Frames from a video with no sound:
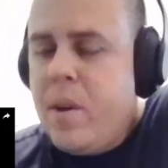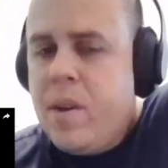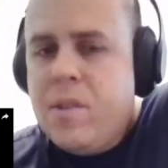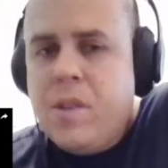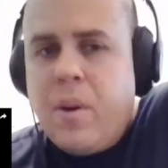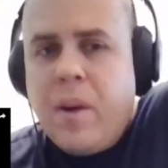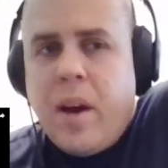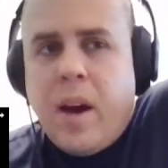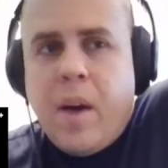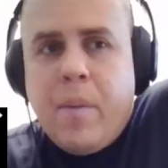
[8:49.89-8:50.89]
so
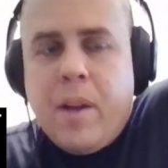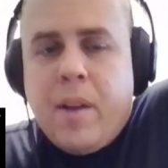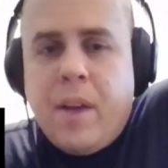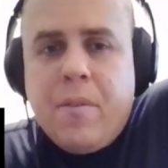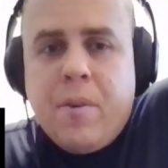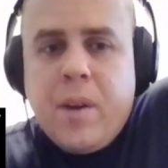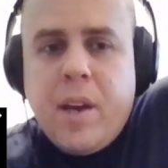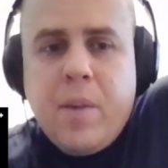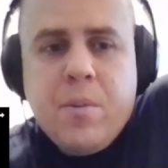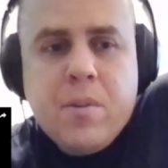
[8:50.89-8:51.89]
yeah, I mean, definitely
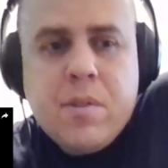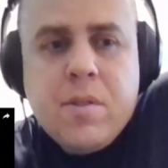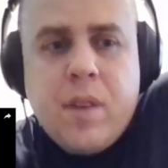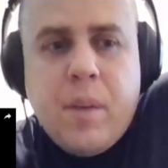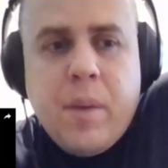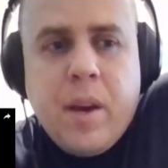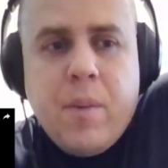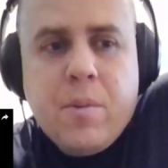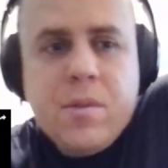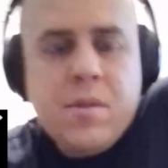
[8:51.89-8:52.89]
he was
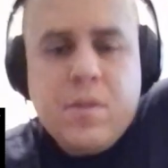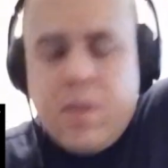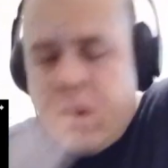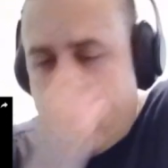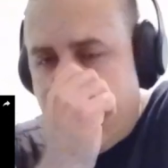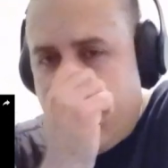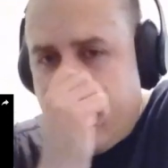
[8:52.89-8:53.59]
the